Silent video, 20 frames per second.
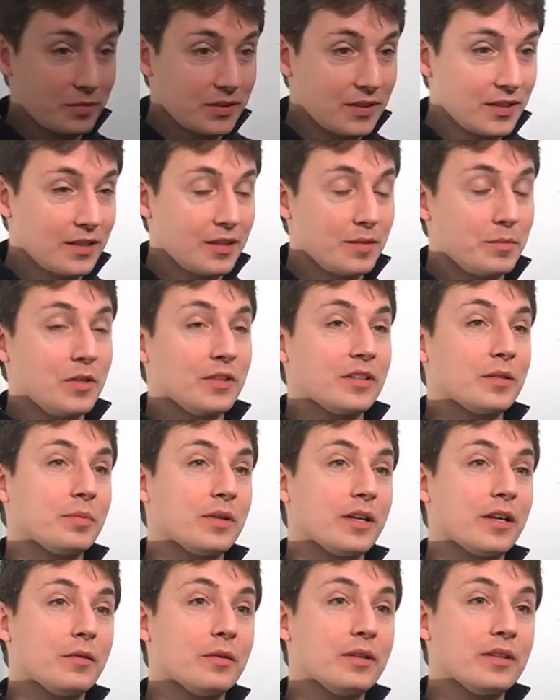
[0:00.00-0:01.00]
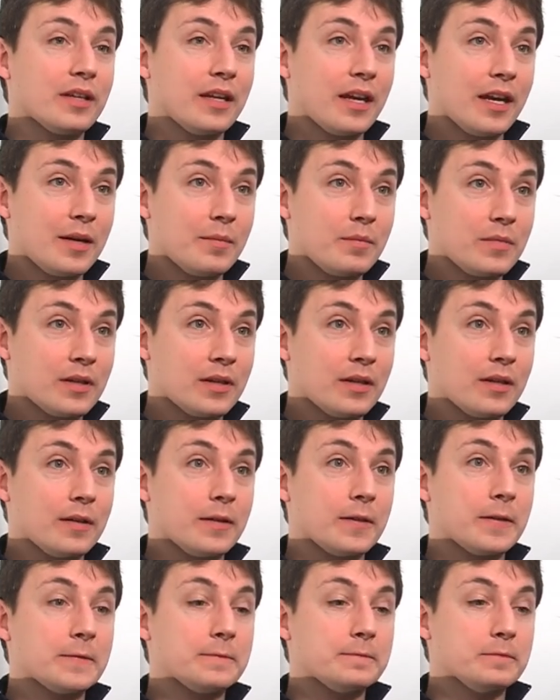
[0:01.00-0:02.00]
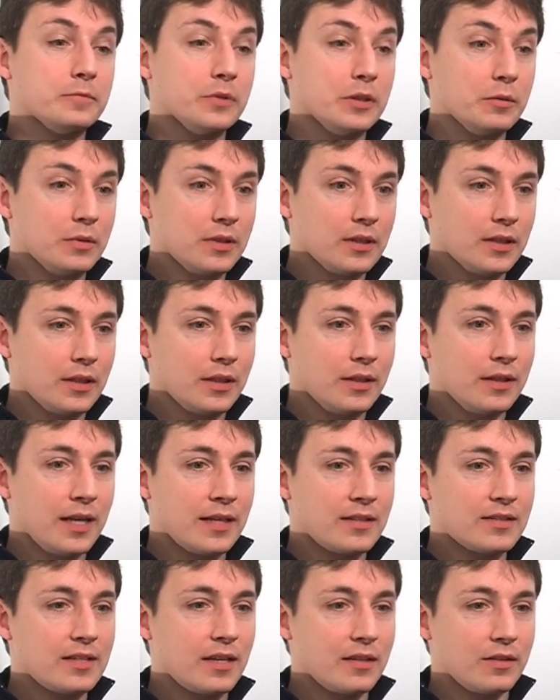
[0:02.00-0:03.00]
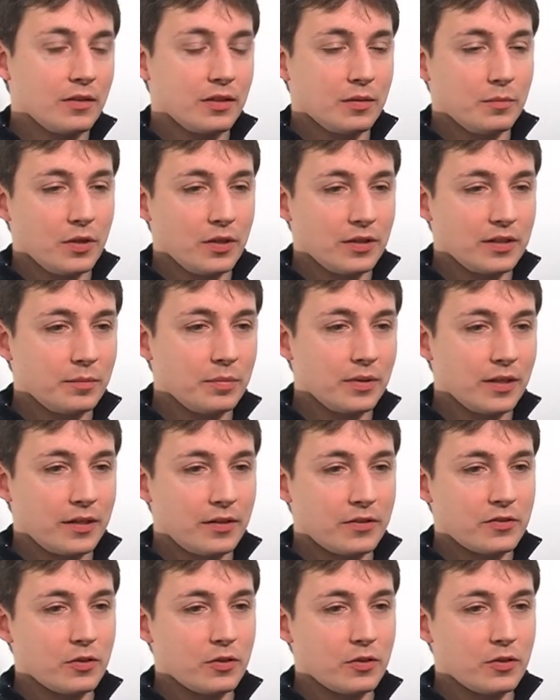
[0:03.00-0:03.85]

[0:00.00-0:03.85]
be a multiplayer in the game. We will extend on the multiplayer.